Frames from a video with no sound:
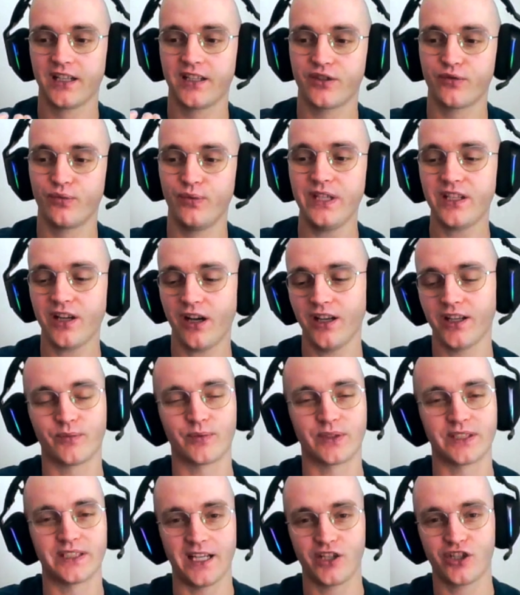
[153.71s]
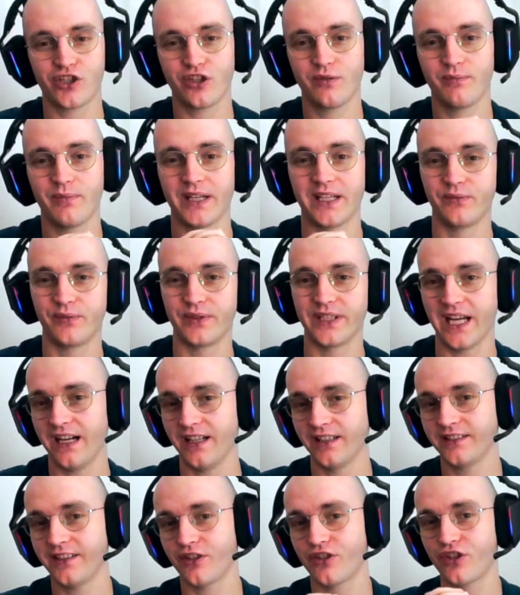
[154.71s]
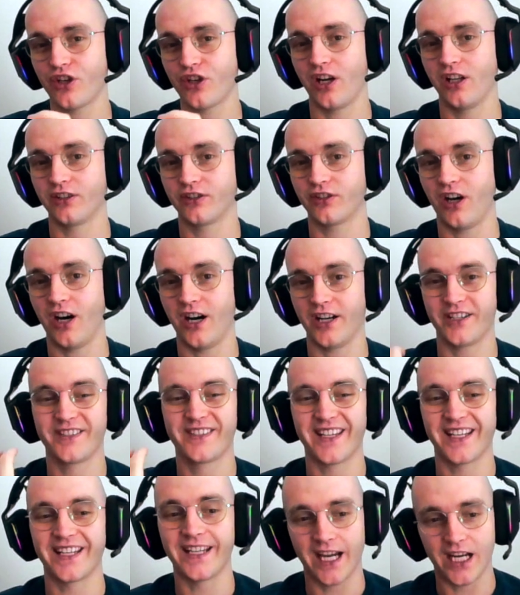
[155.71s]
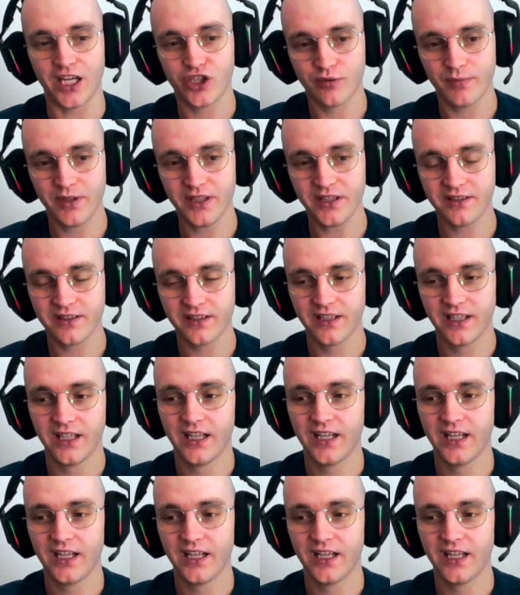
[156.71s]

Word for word: because we call it retention, but in reality, it's called audience engagement.